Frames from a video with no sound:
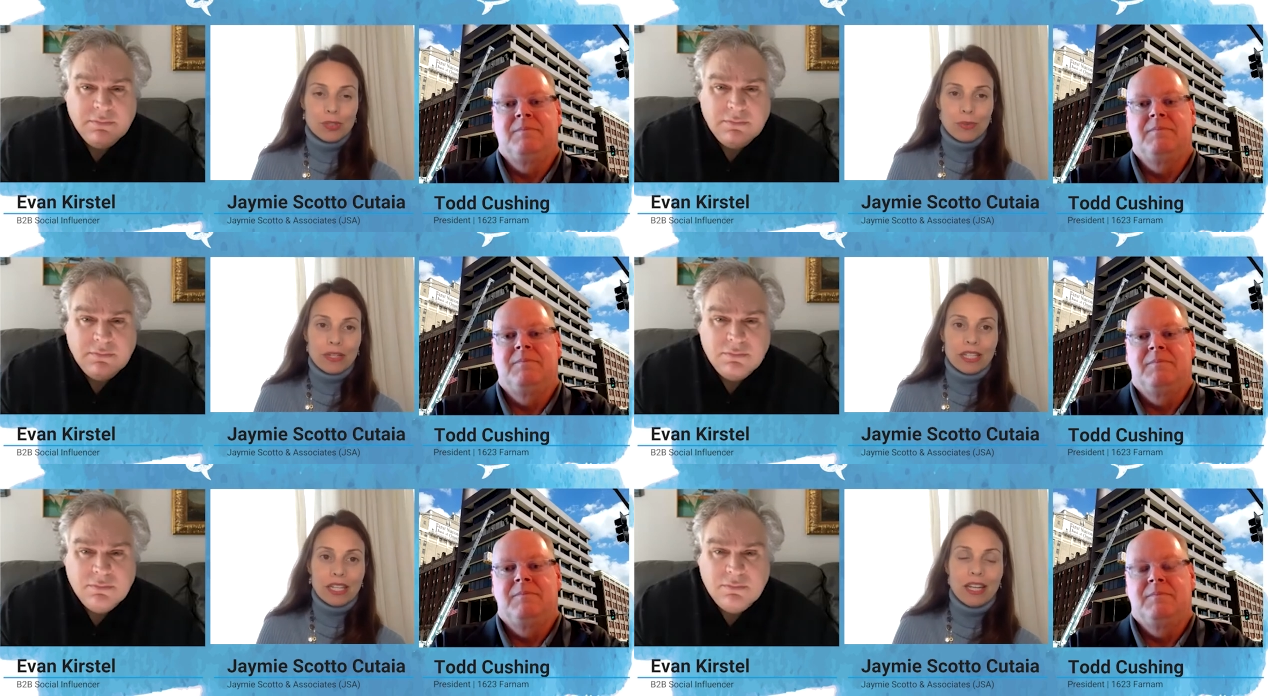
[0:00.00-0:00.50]
Speaker 1: is
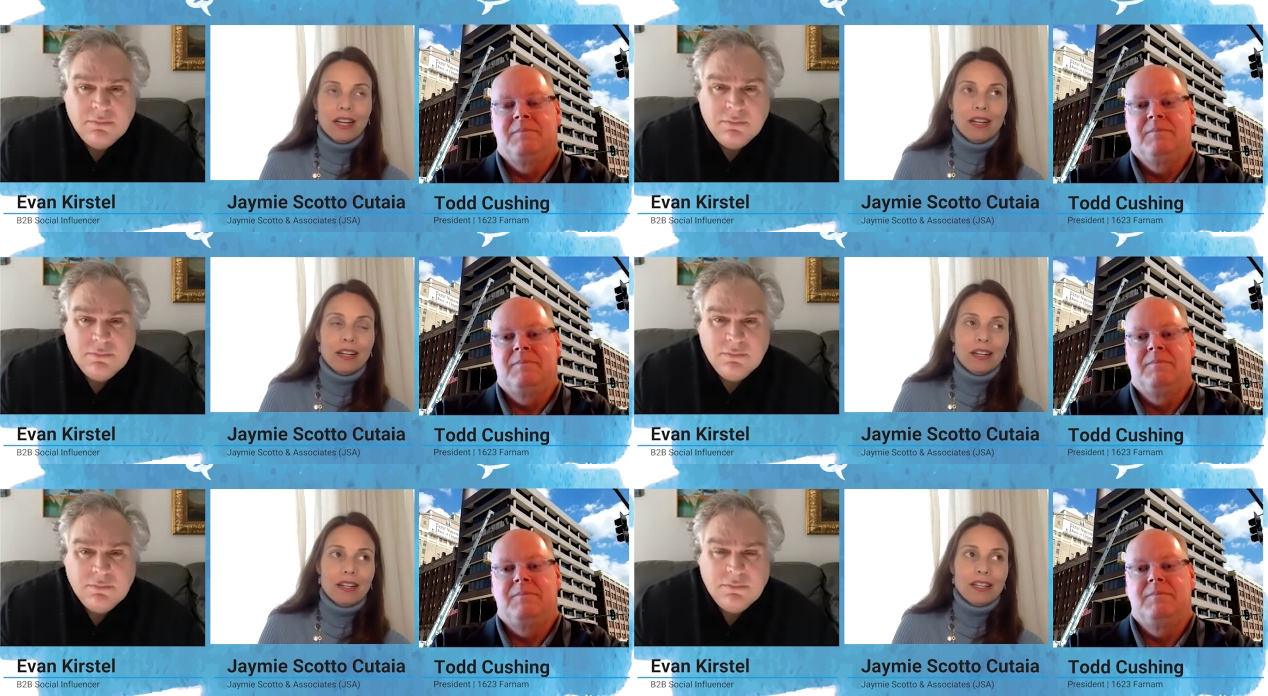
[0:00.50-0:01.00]
really,
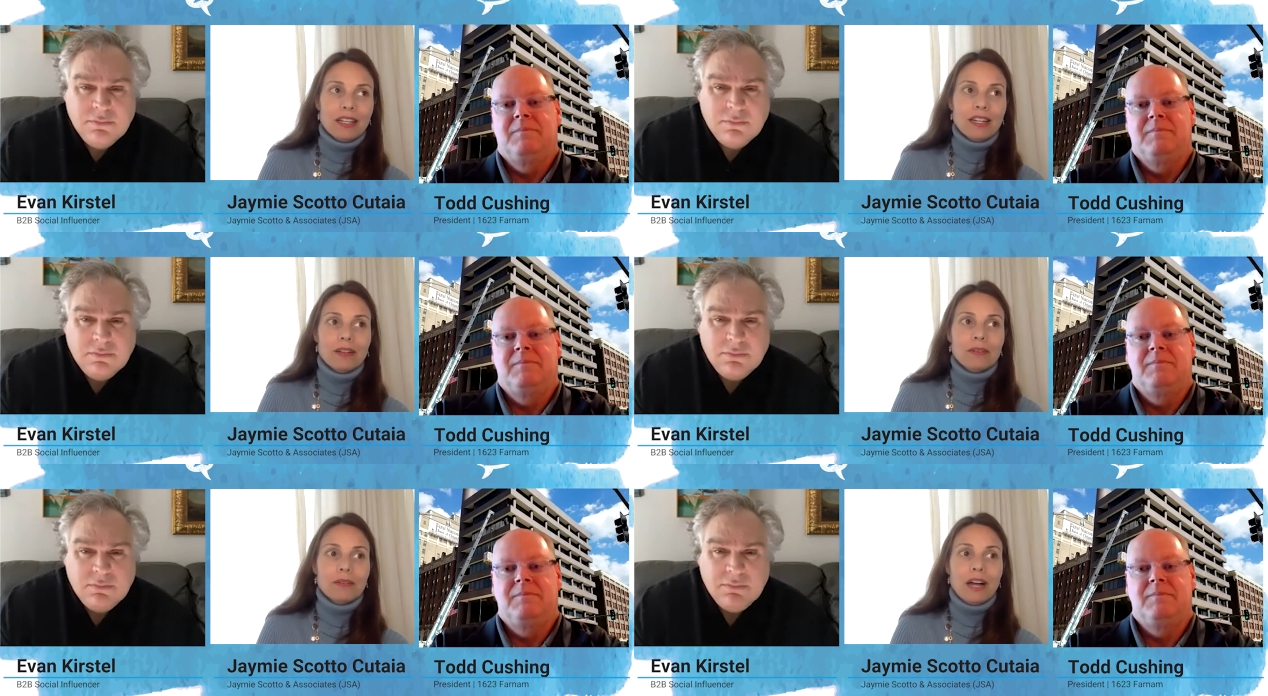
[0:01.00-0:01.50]
you
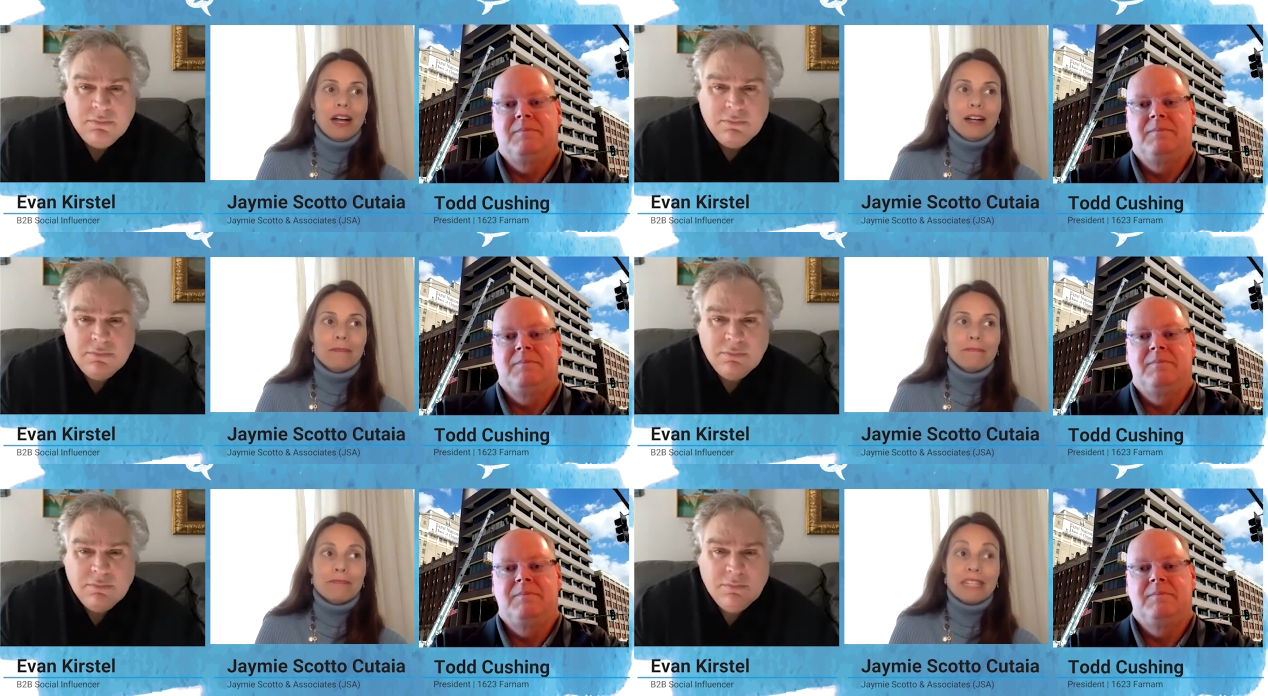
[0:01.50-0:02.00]
know,
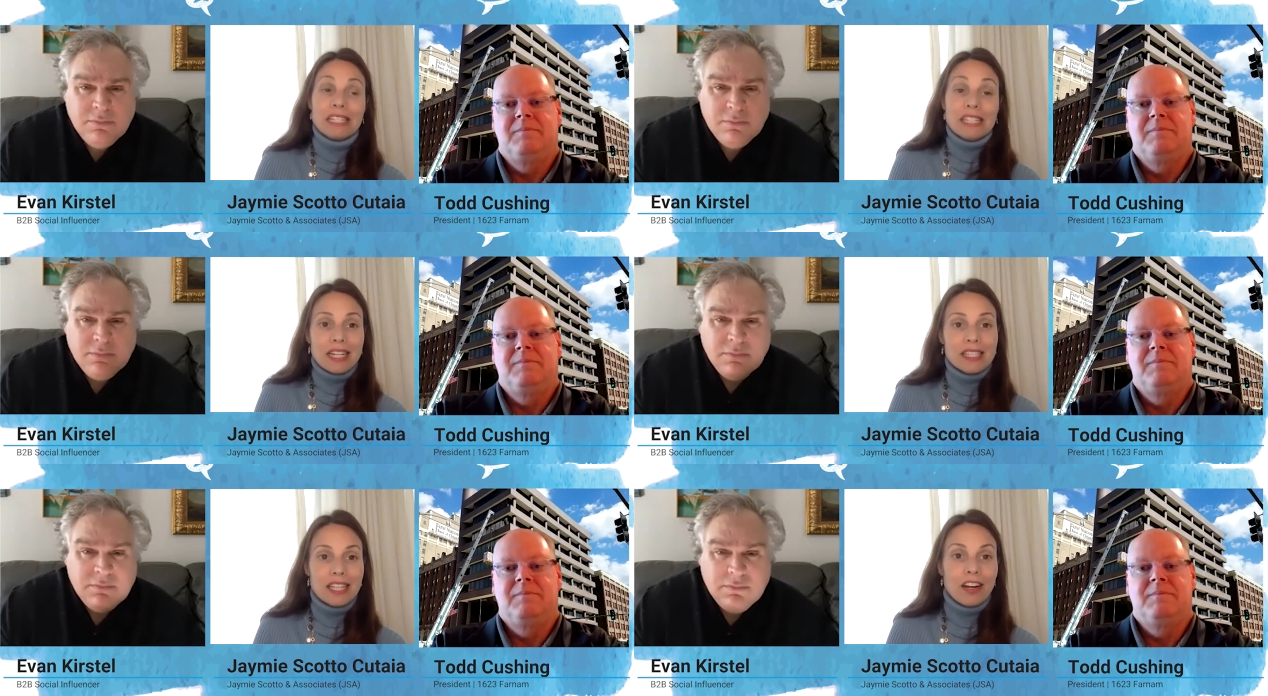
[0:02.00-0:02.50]
um,
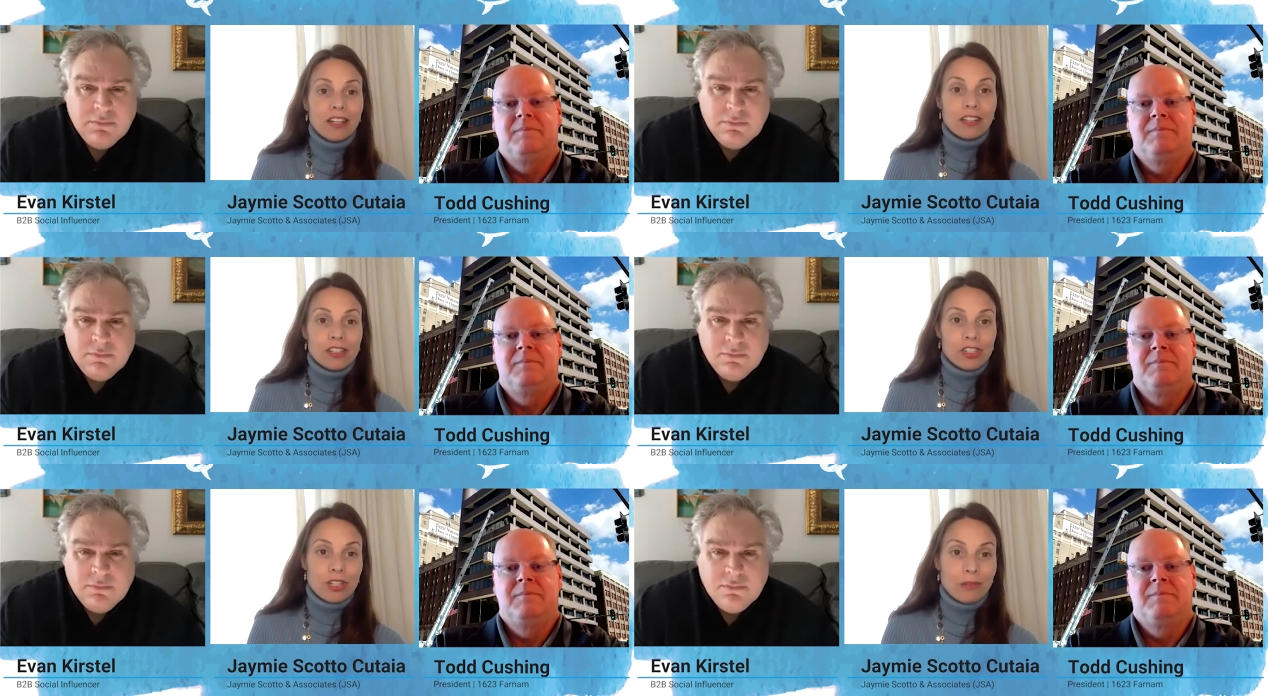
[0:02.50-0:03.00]
enticing our
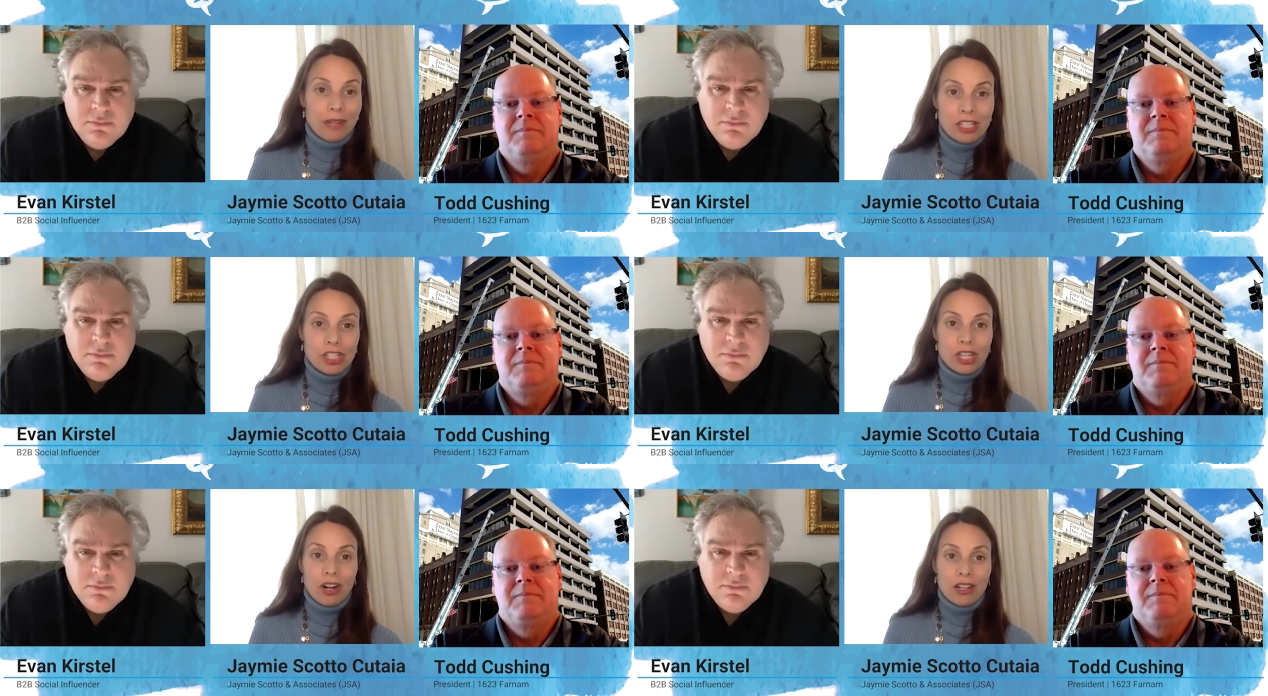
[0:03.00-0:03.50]
younger
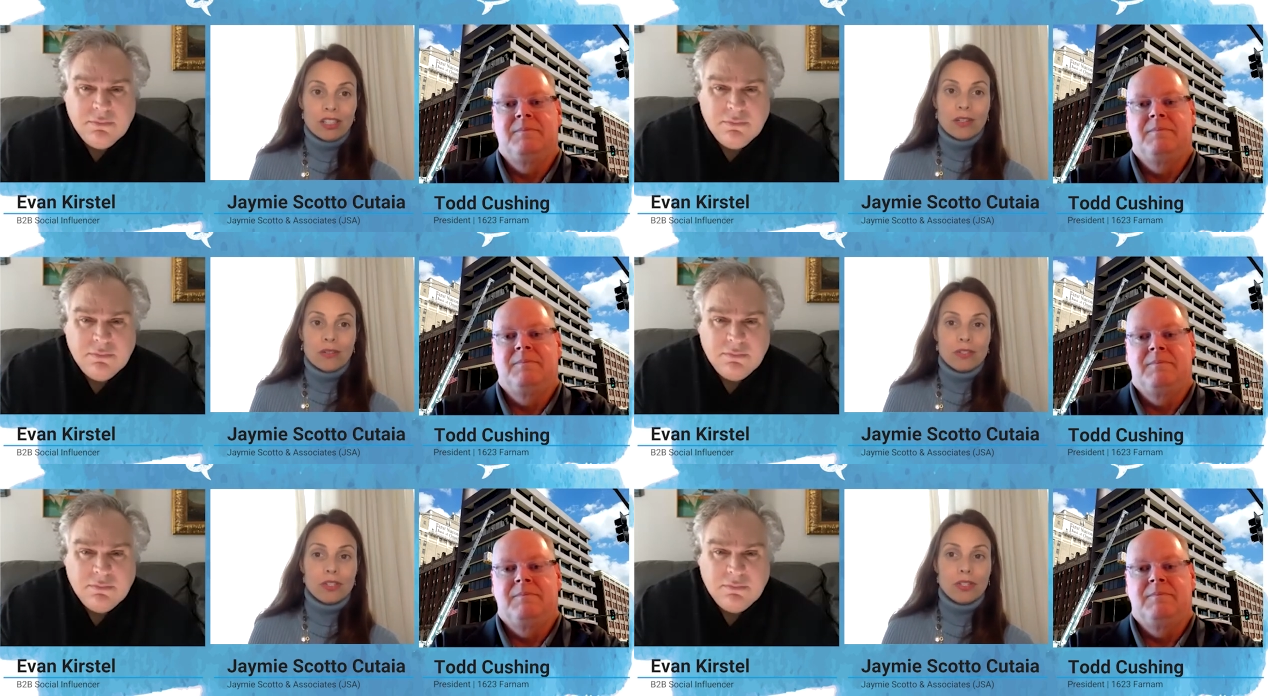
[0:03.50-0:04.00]
generation also
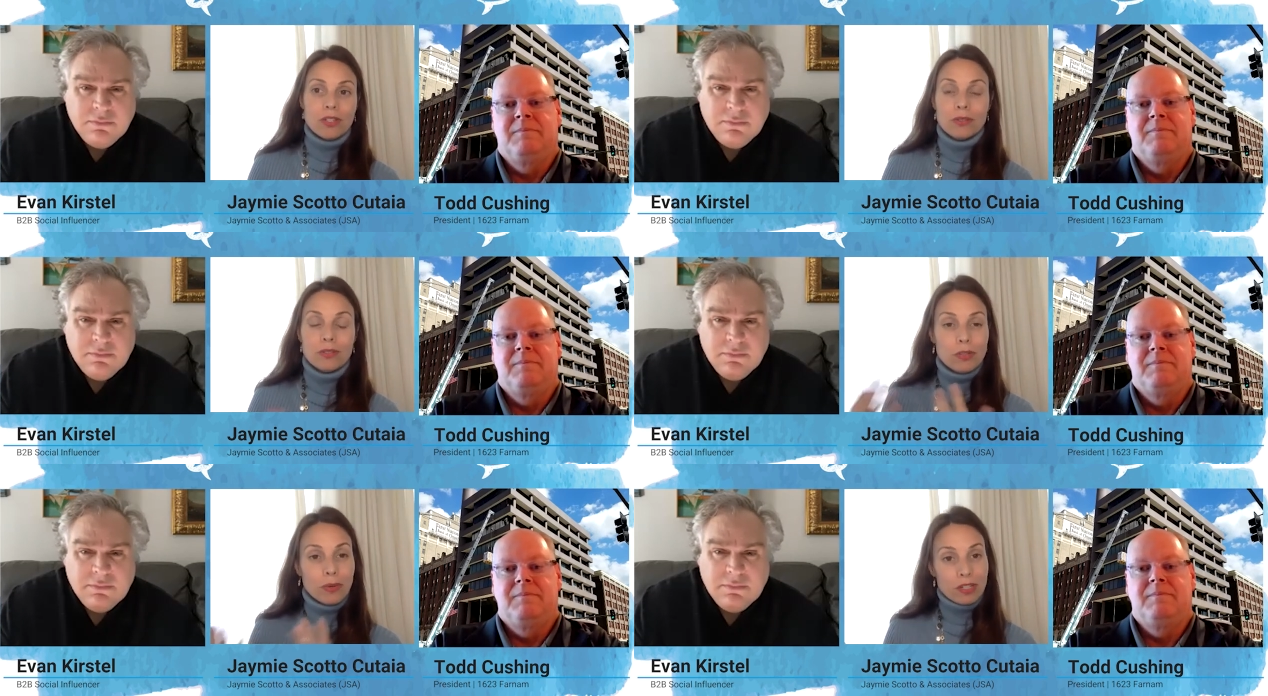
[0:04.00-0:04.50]
to to